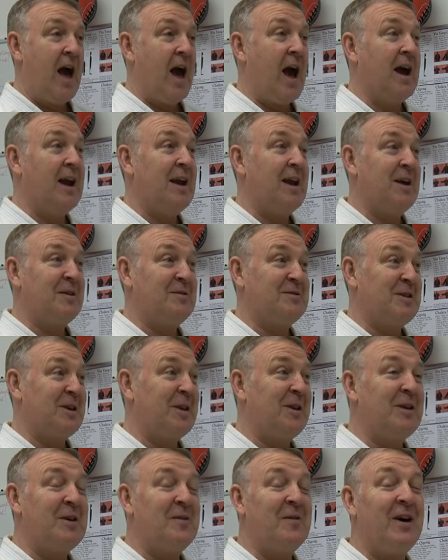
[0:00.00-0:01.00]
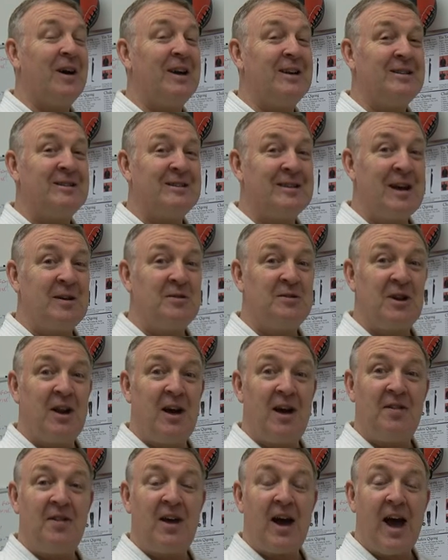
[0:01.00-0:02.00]
And I'll tell you what, it sounds
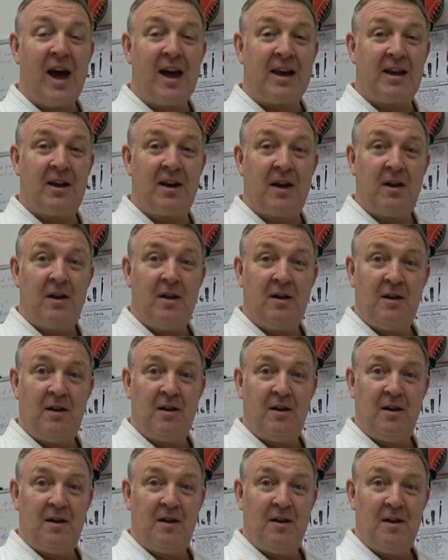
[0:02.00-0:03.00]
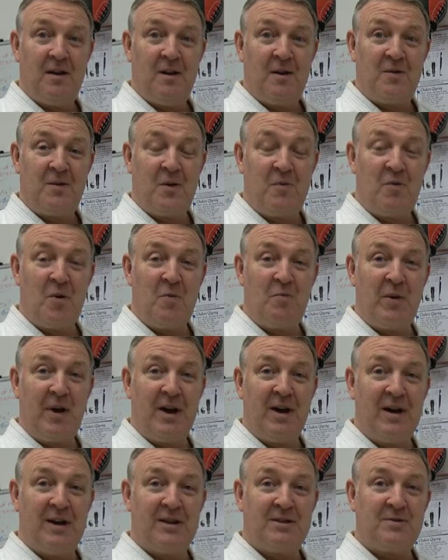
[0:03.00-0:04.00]
like the haka, the rugby
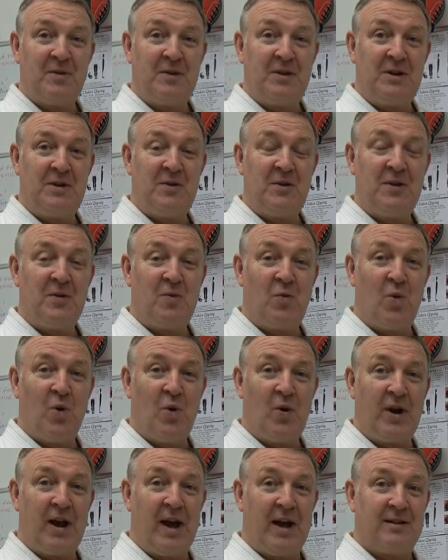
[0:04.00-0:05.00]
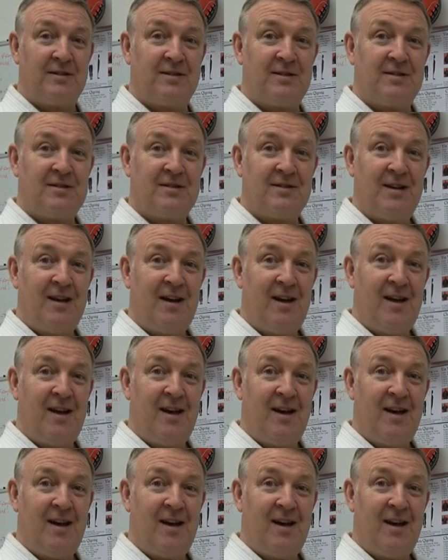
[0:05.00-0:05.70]
guys when they're doing the war dance.